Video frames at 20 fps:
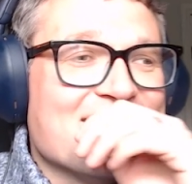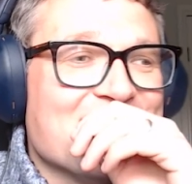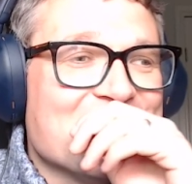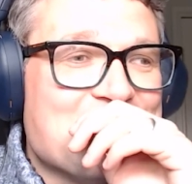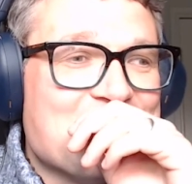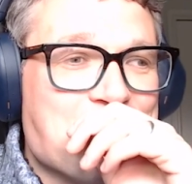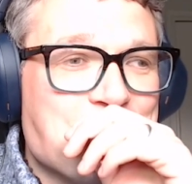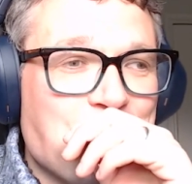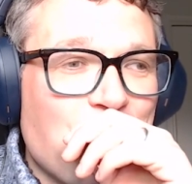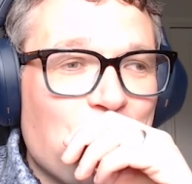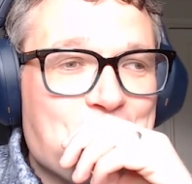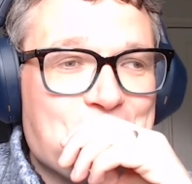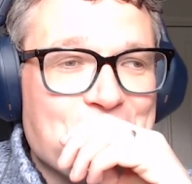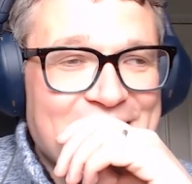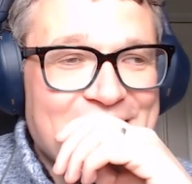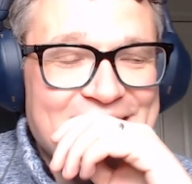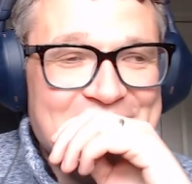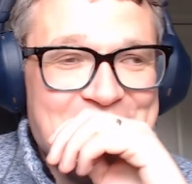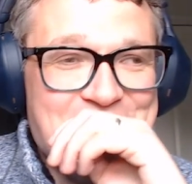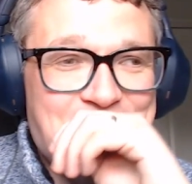it Bob
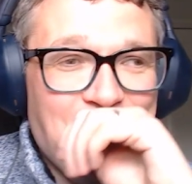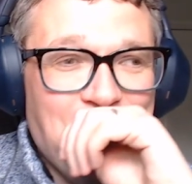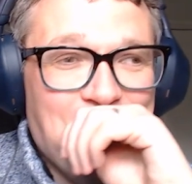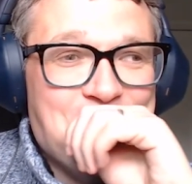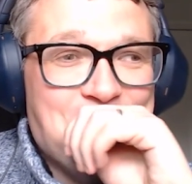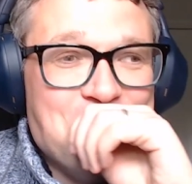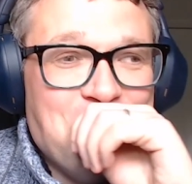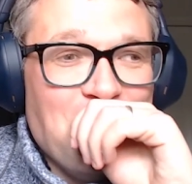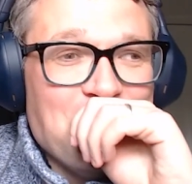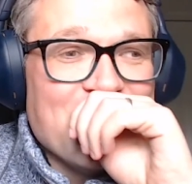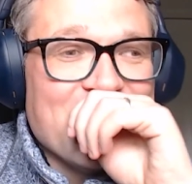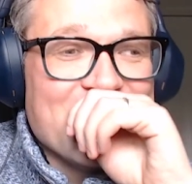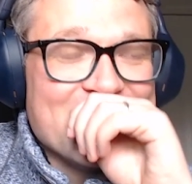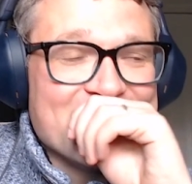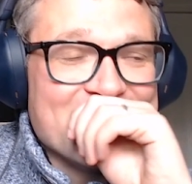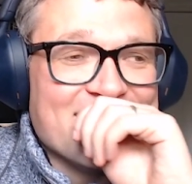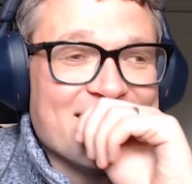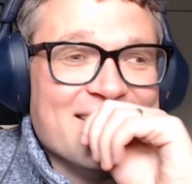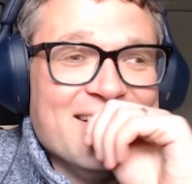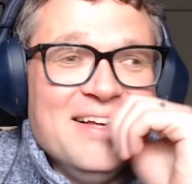
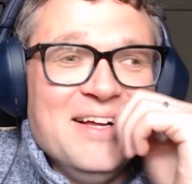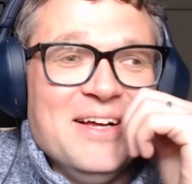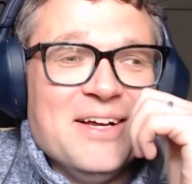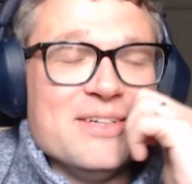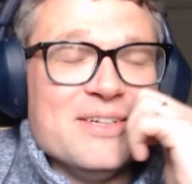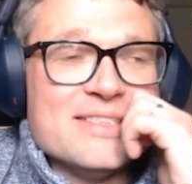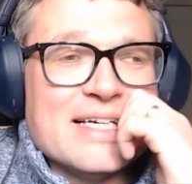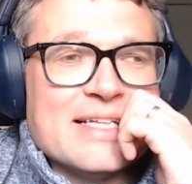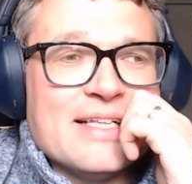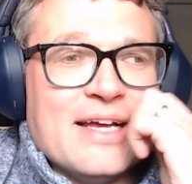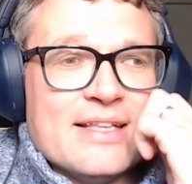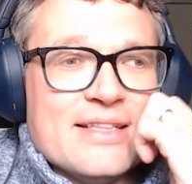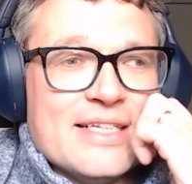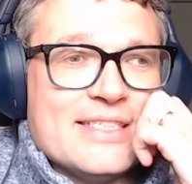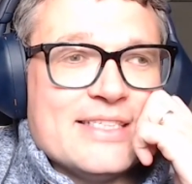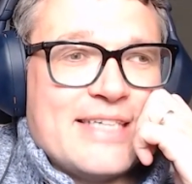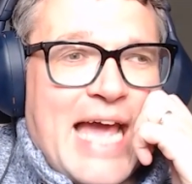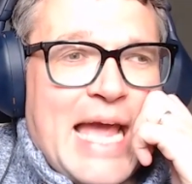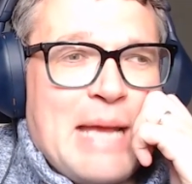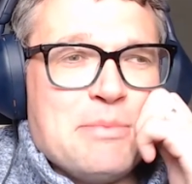Iger who said this
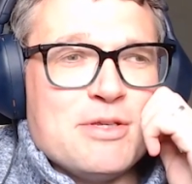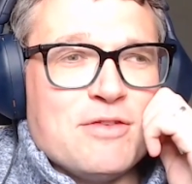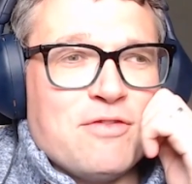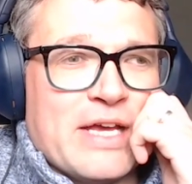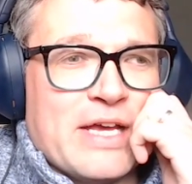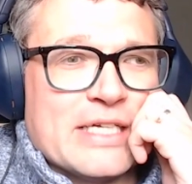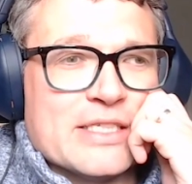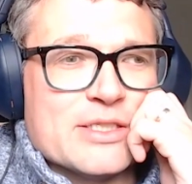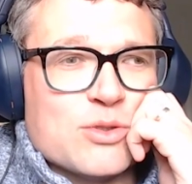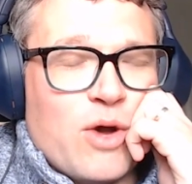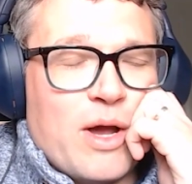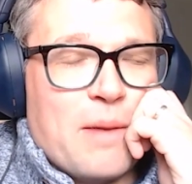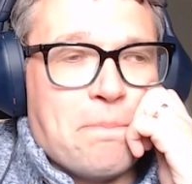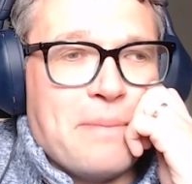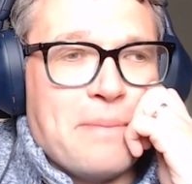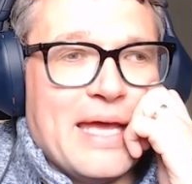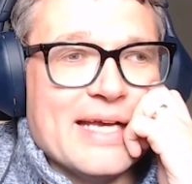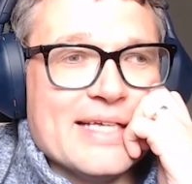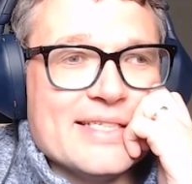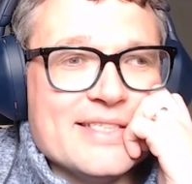games thing's quite
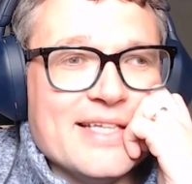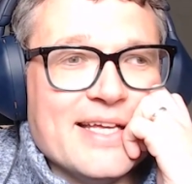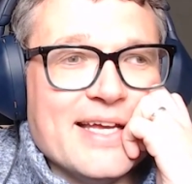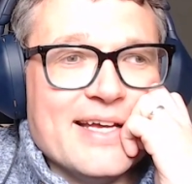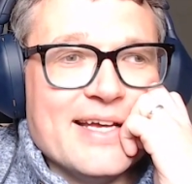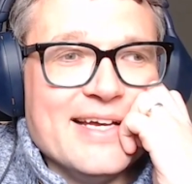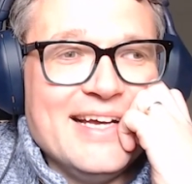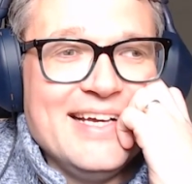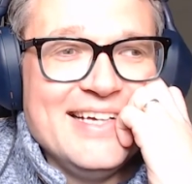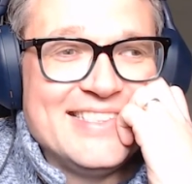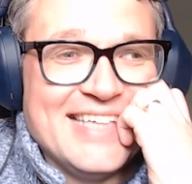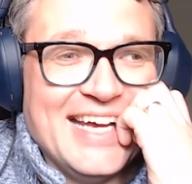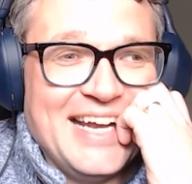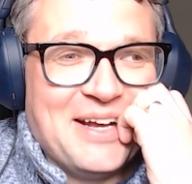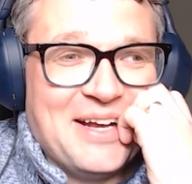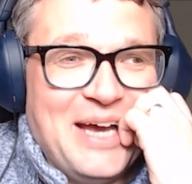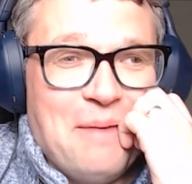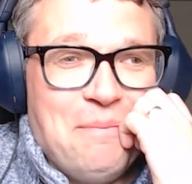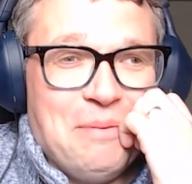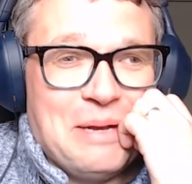big, isn't it? A
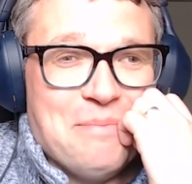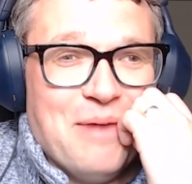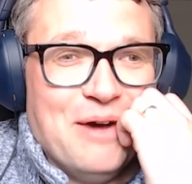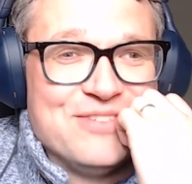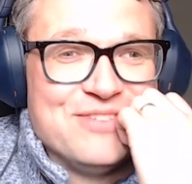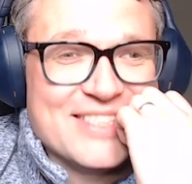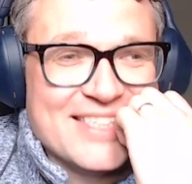couple of months